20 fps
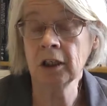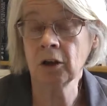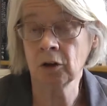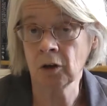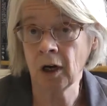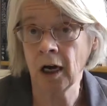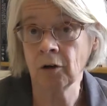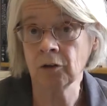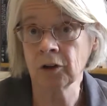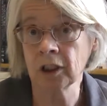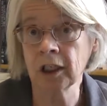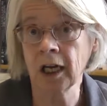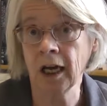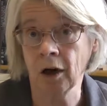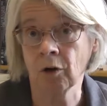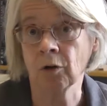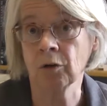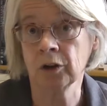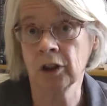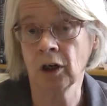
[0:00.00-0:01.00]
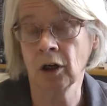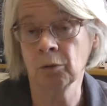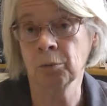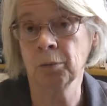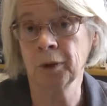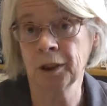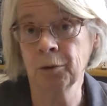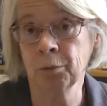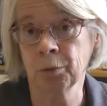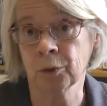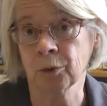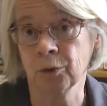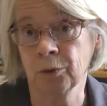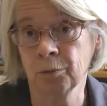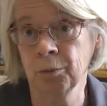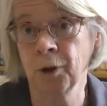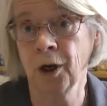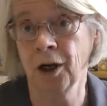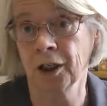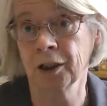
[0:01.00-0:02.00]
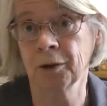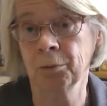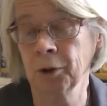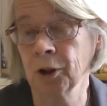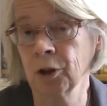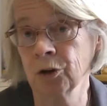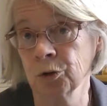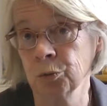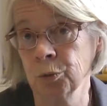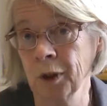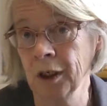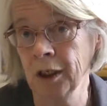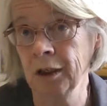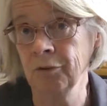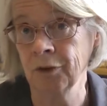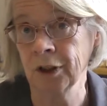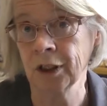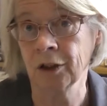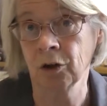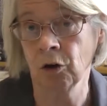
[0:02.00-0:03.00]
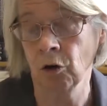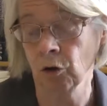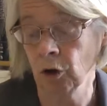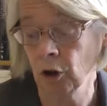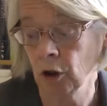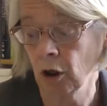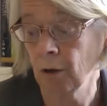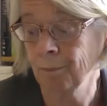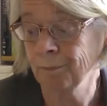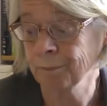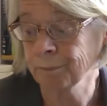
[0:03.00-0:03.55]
crowding out young people, partly because we're living longer.